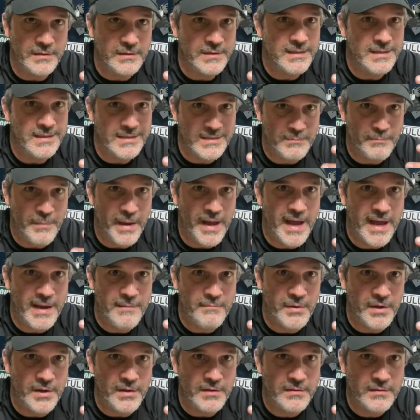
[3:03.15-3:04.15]
is
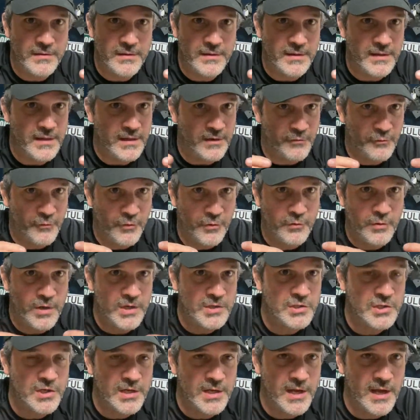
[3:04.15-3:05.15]
bad. But if we're
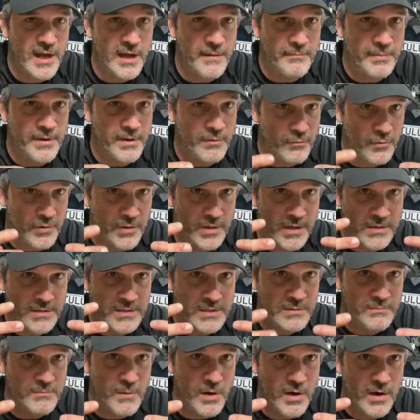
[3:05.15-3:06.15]
rushing up and we're not
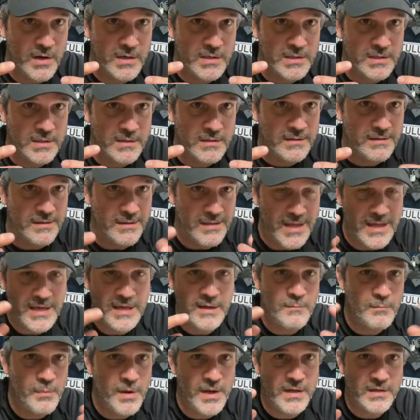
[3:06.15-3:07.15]
smart, they
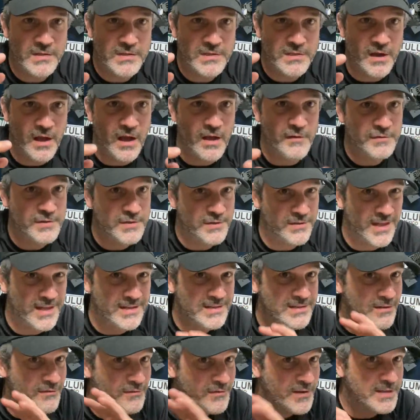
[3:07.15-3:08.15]
can pick us off, so
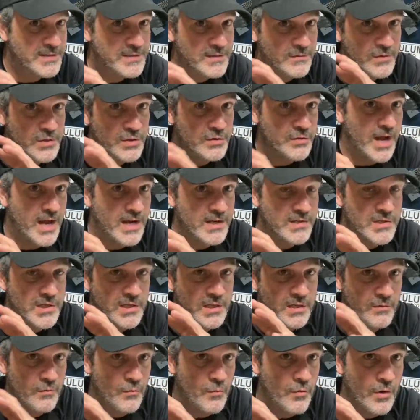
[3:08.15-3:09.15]
that defensive strategy
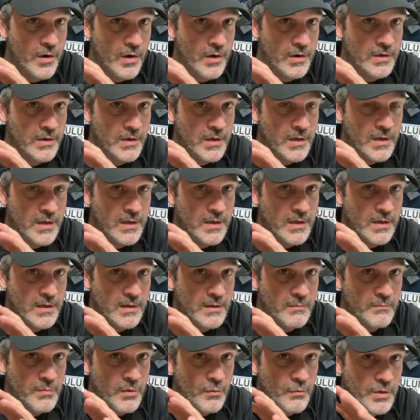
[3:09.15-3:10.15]
can work.
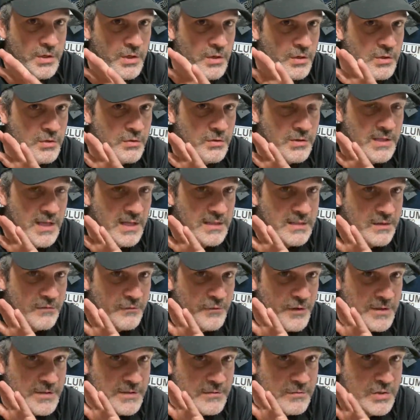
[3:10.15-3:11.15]
But when you're doing that
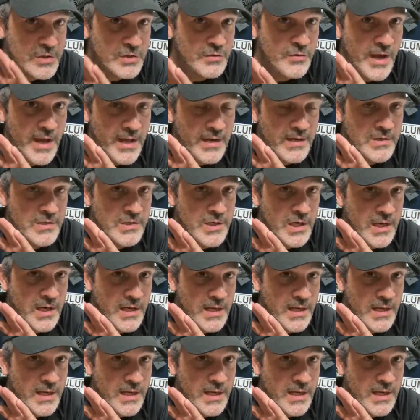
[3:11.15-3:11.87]
defensive strategy,